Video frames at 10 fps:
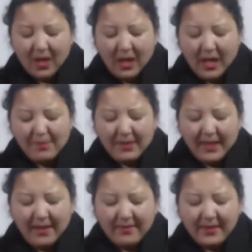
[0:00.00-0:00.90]
I
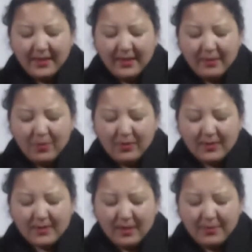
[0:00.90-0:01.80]
began thinking about a
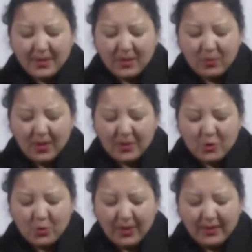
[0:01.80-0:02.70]
subject while
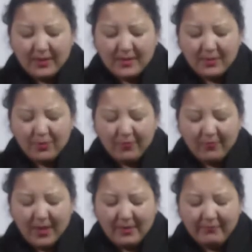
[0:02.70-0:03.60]
chewing the tip of
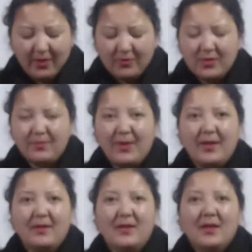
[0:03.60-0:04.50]
my fountain
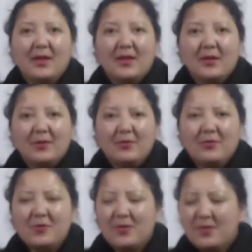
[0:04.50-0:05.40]
pen.
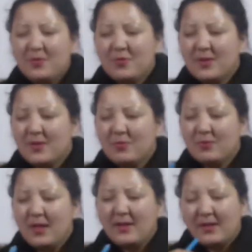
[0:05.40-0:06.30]
Children usually do
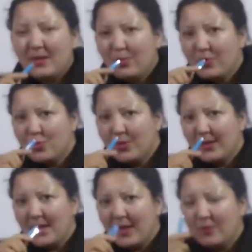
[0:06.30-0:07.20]
that. They keep on chewing
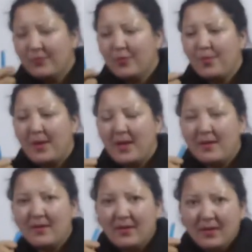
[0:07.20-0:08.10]
the head of your
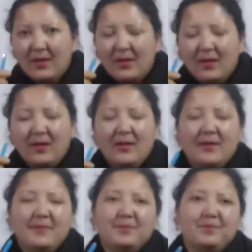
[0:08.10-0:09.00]
pen,
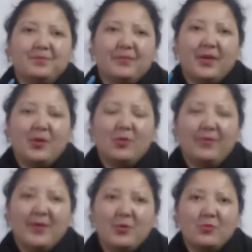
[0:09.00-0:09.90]
when
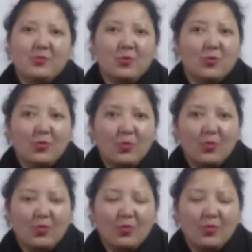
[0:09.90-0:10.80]
you don't know
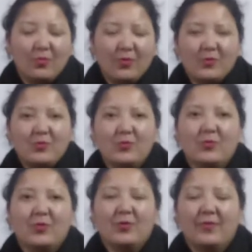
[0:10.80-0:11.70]
what to do,
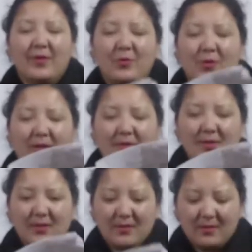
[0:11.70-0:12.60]
when you are
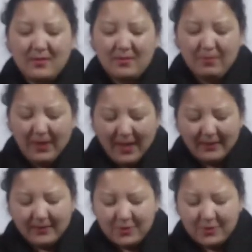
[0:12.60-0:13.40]
just blank.